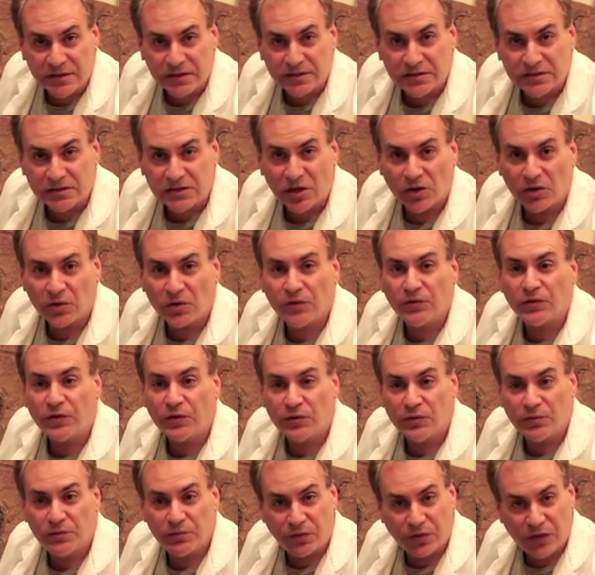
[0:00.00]
So if
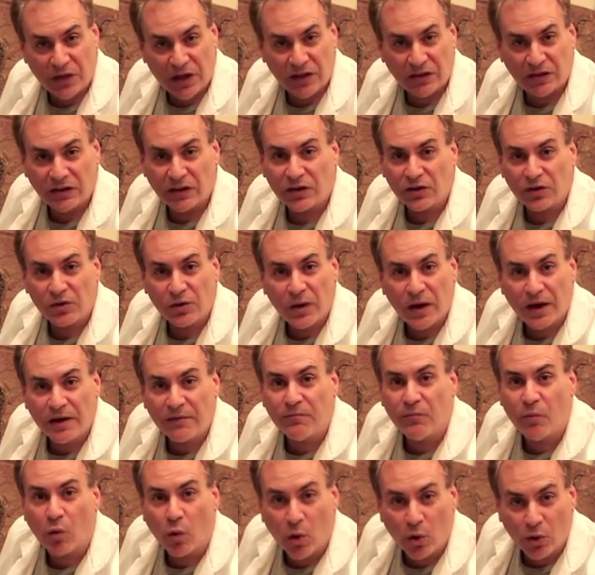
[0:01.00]
you think that you
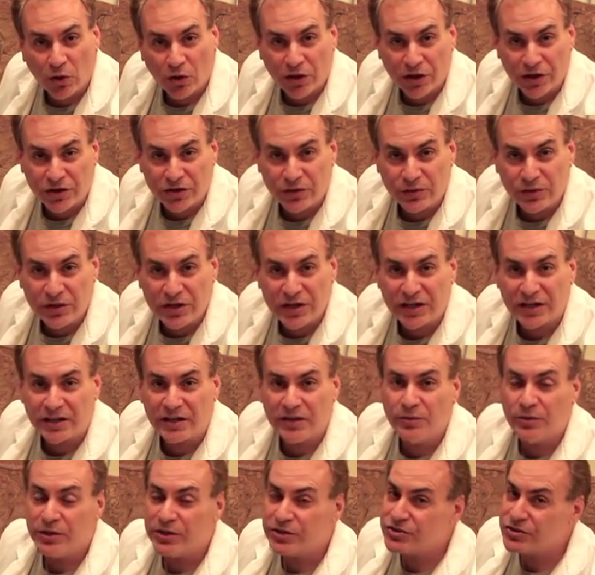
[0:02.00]
have more than you
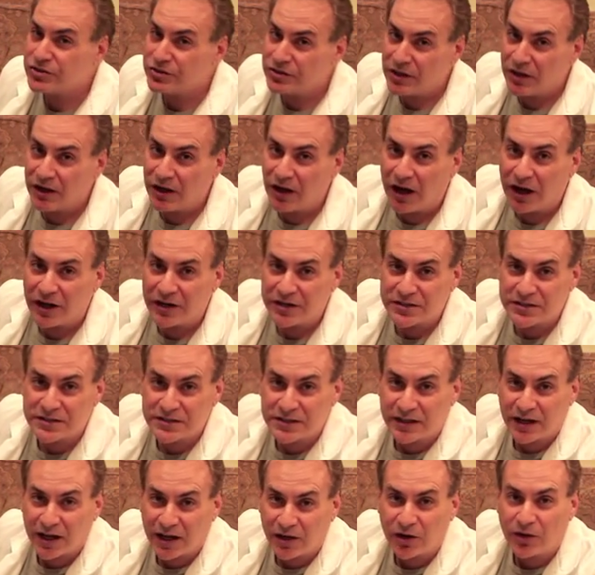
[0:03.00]
need, which
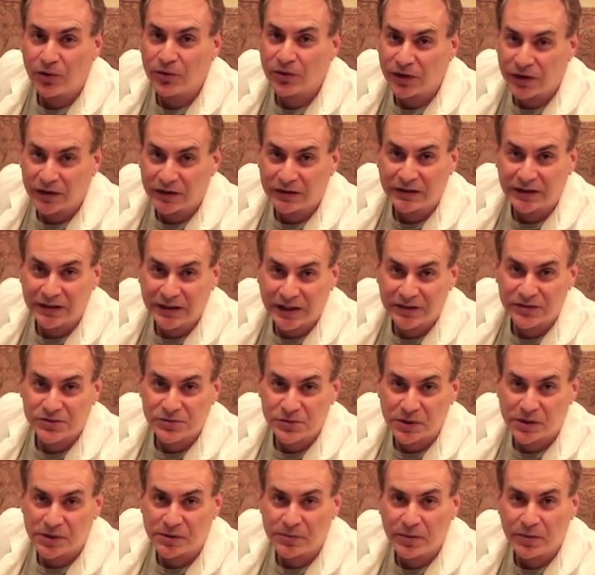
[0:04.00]
honestly I don't think that that's really